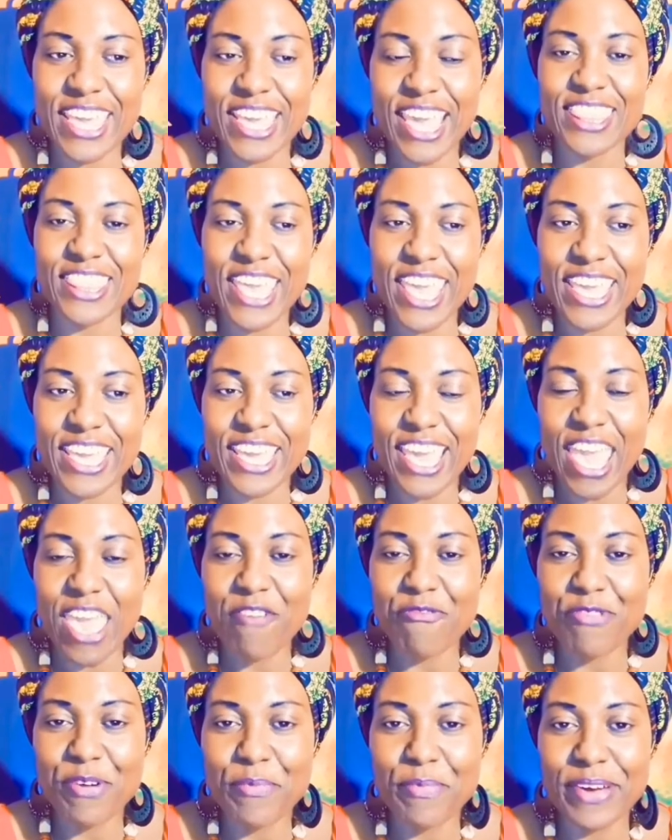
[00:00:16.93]
thank
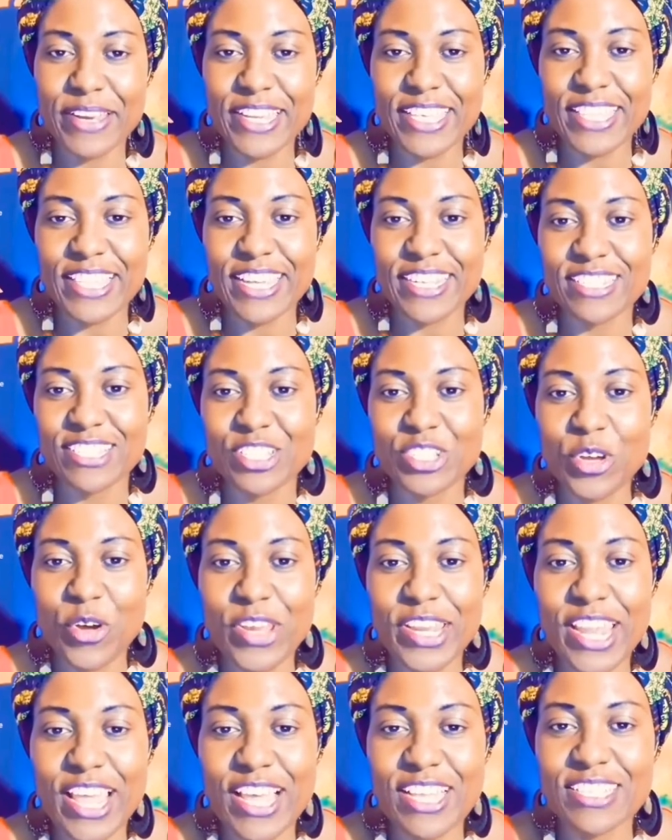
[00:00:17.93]
everybody that
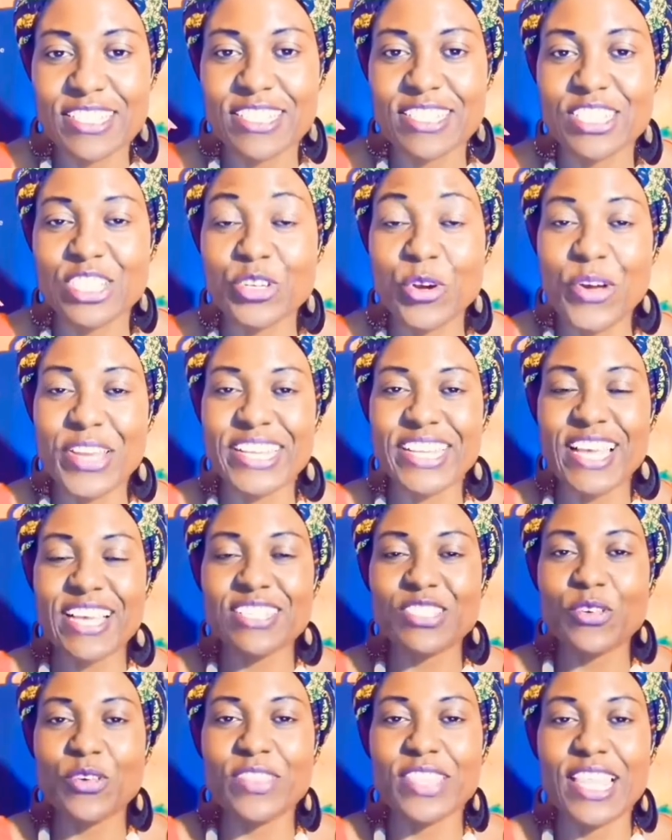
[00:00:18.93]
joined
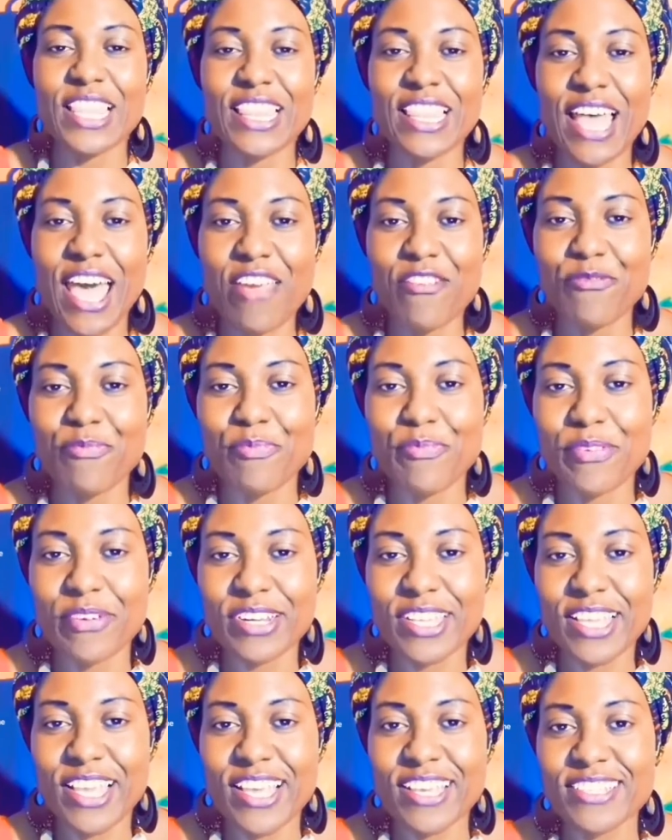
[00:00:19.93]
us on the live
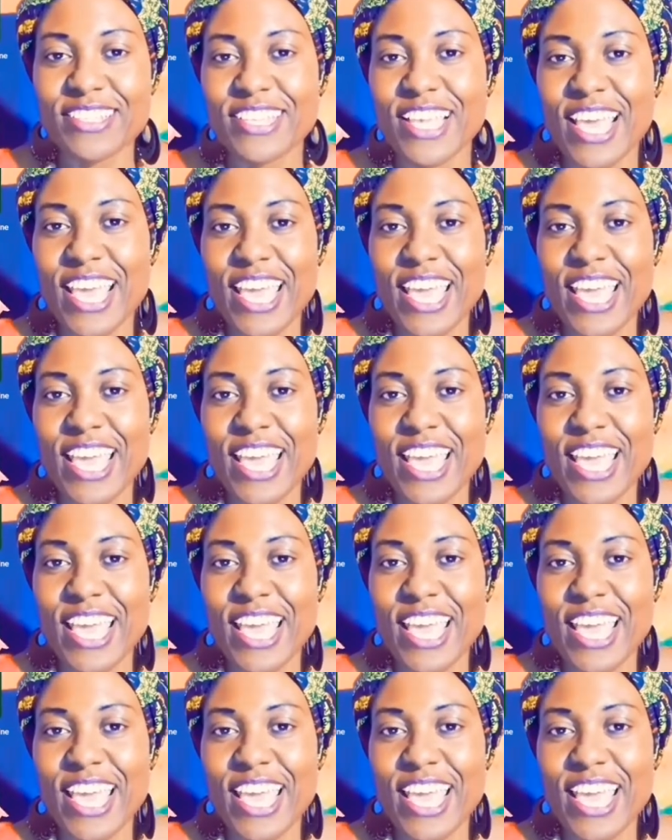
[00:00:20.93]
broadcast.